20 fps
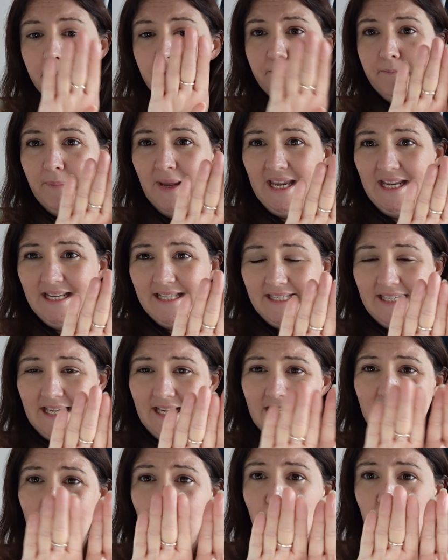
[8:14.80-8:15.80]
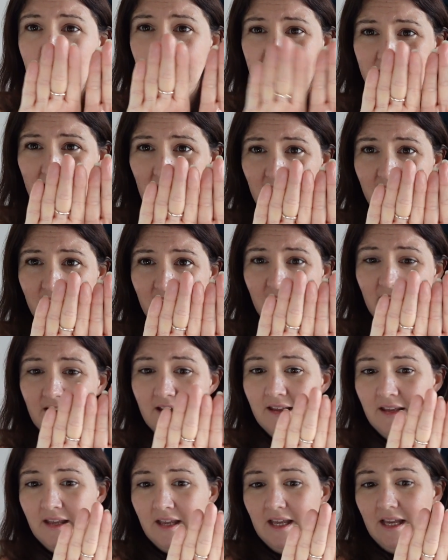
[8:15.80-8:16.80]
pieces put
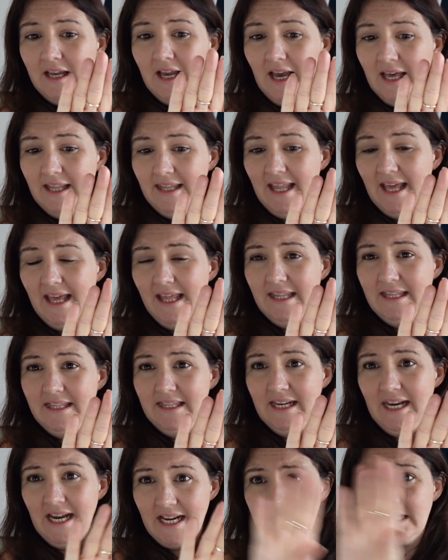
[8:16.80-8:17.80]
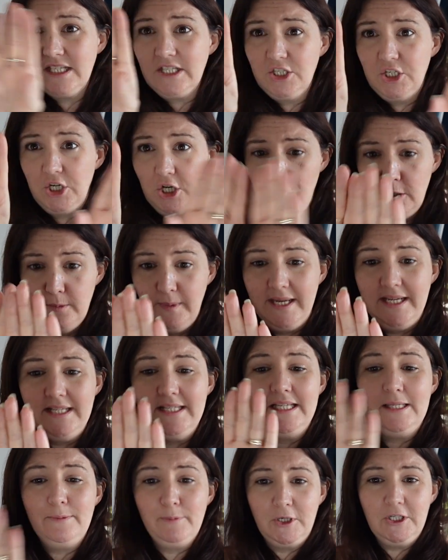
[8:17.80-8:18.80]
together and then the next 2
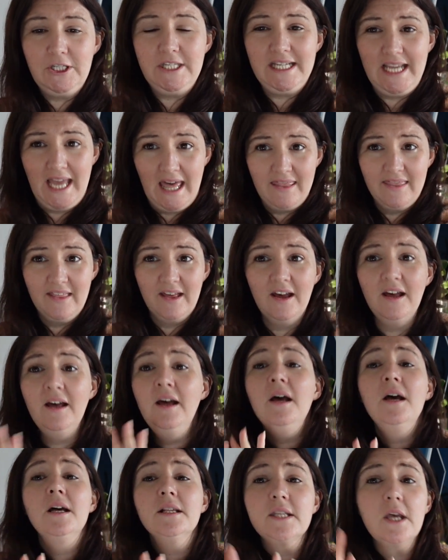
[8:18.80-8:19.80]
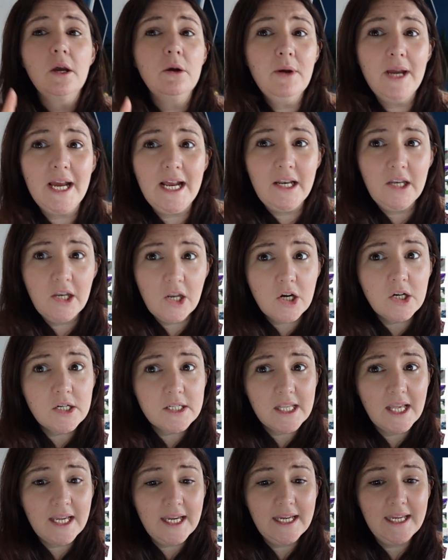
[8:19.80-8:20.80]
pieces put together. So it
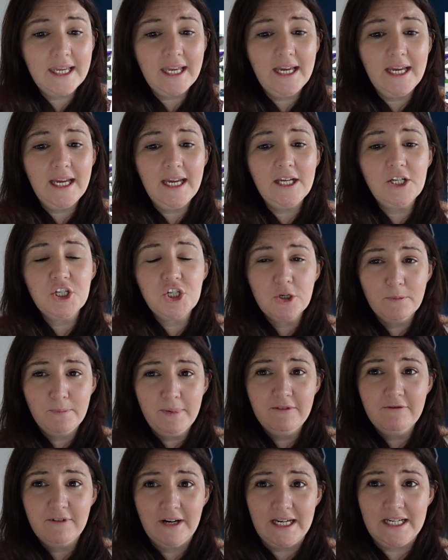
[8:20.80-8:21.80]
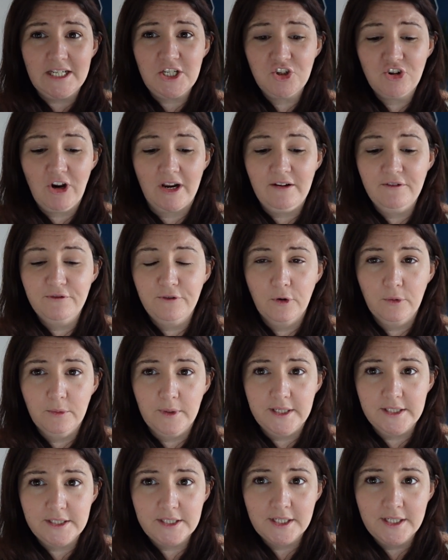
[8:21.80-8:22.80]
looks like it should be really
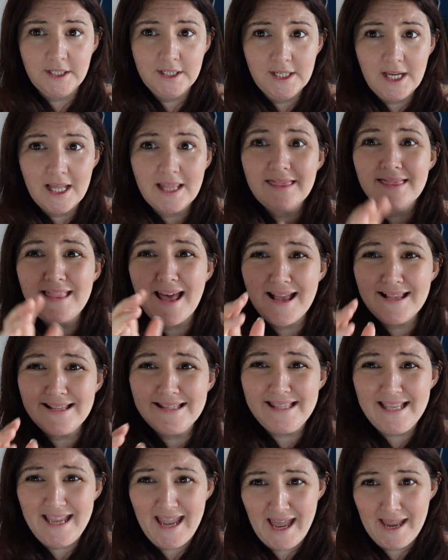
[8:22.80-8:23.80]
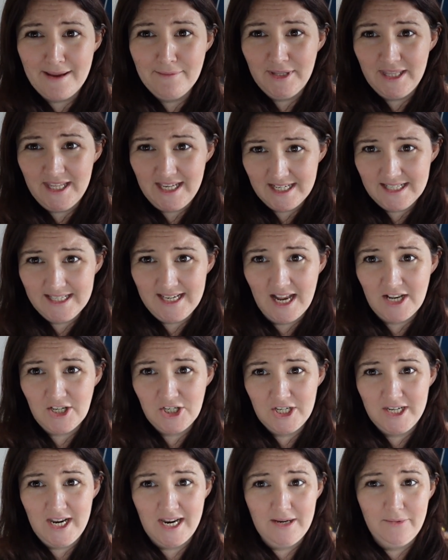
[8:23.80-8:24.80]
straightforward. That's the aim and the
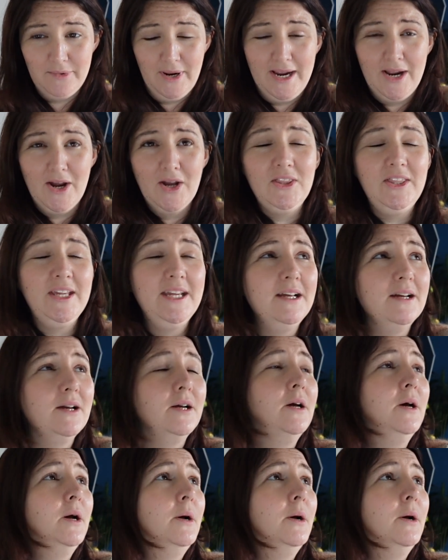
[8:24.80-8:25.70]
intention anyway. I think